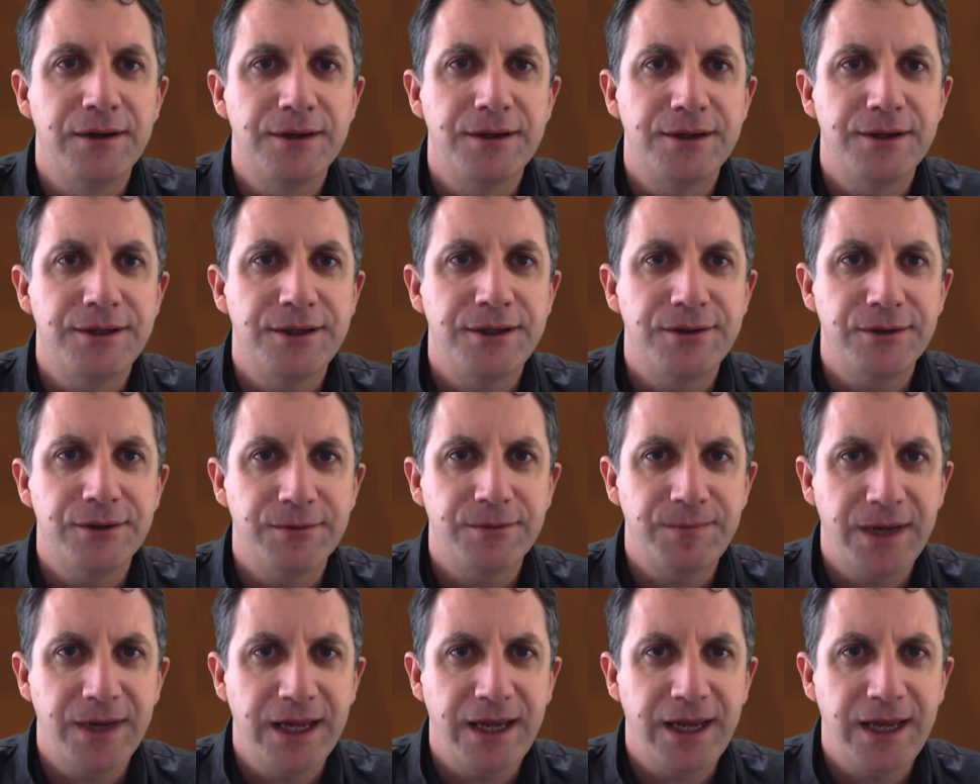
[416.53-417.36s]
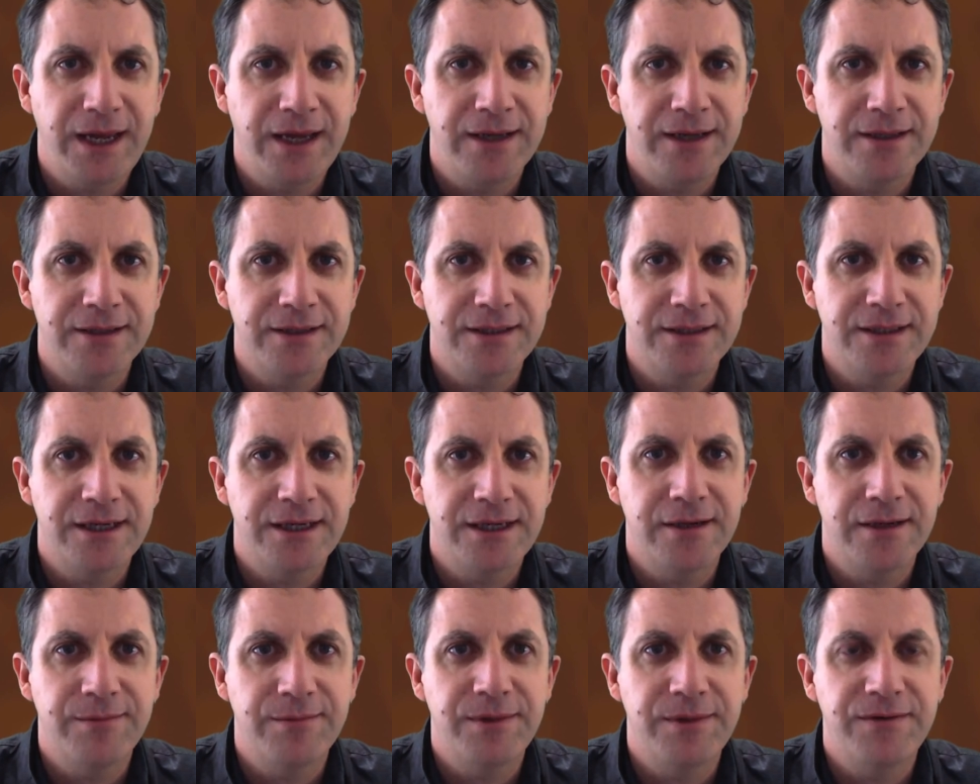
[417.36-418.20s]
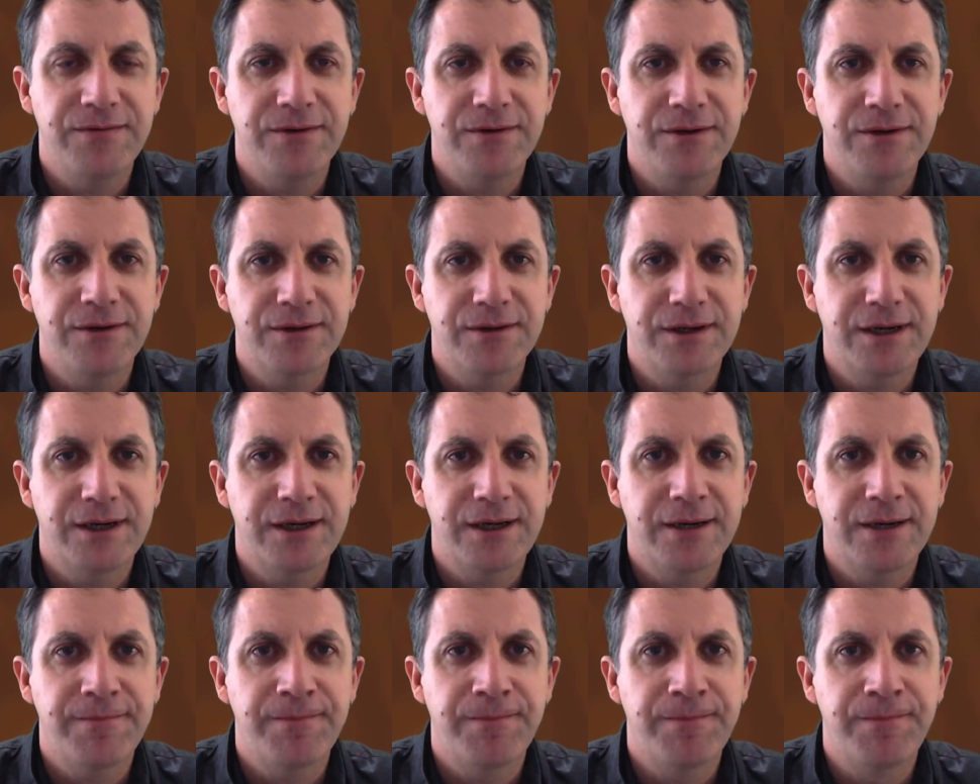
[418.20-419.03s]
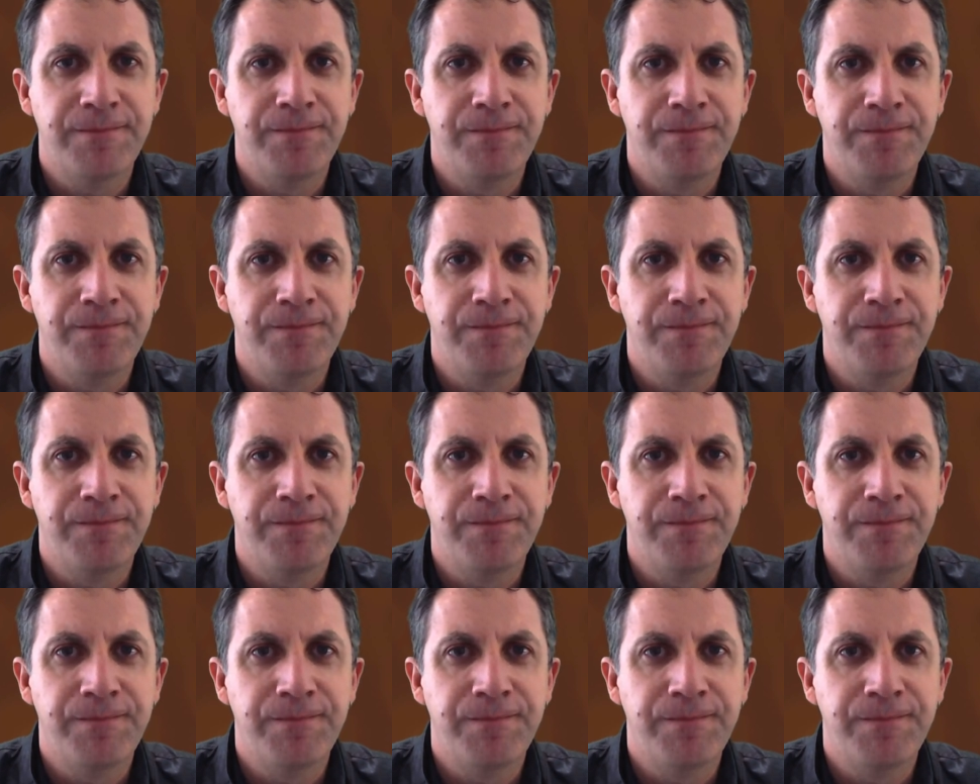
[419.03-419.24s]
She took my hand and stared at me for a long time.